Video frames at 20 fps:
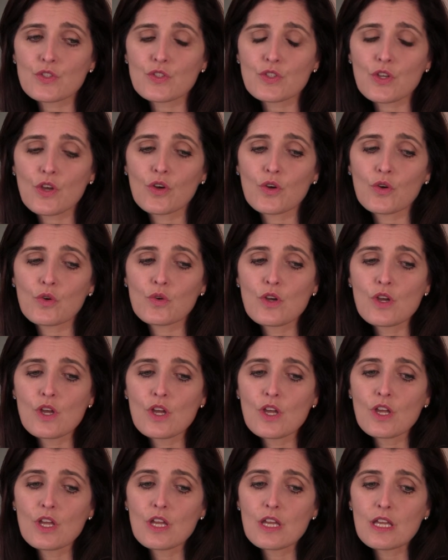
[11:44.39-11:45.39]
So
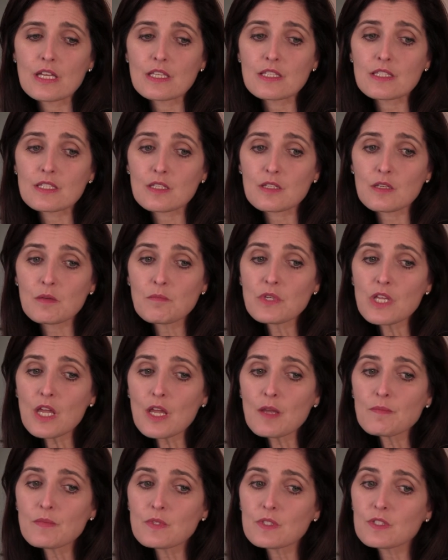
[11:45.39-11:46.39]
it's
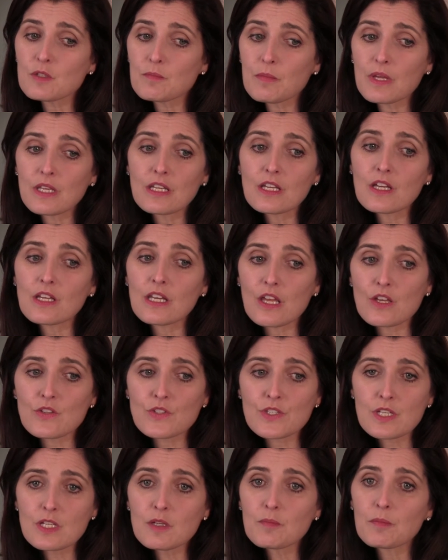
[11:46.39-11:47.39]
sometimes, depending on how
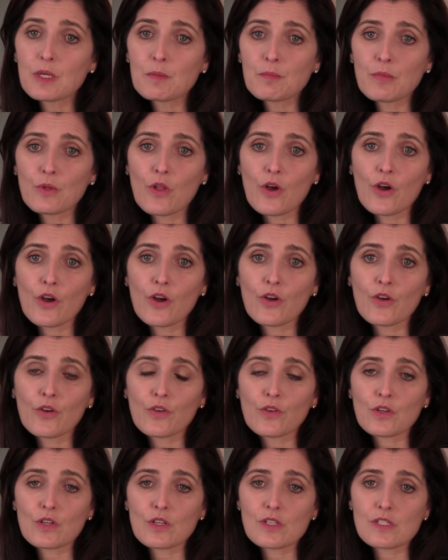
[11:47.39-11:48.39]
sick people
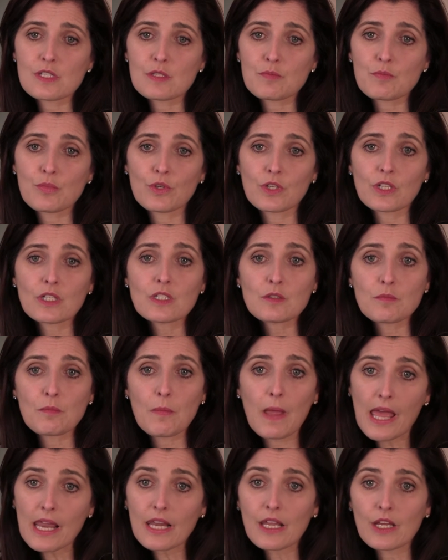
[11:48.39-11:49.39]
are, it's pretty
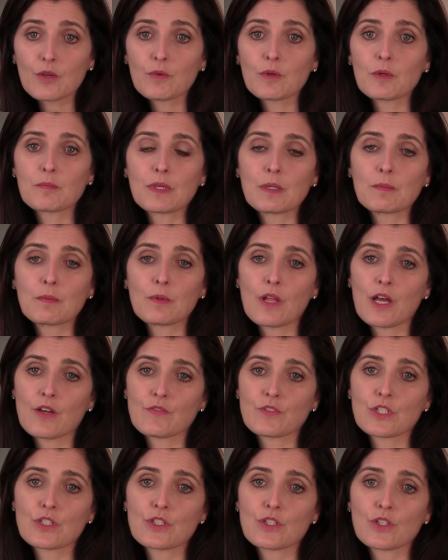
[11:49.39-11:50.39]
dramatic what people
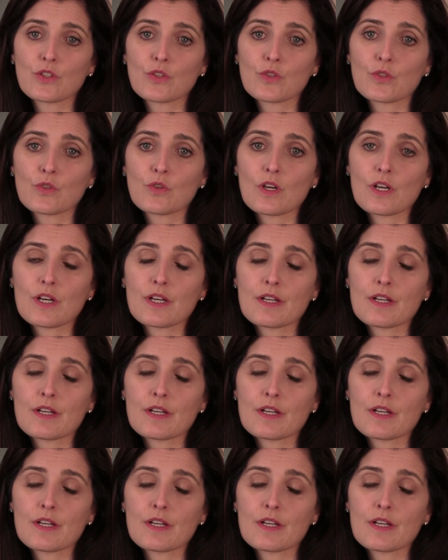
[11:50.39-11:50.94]
have to do.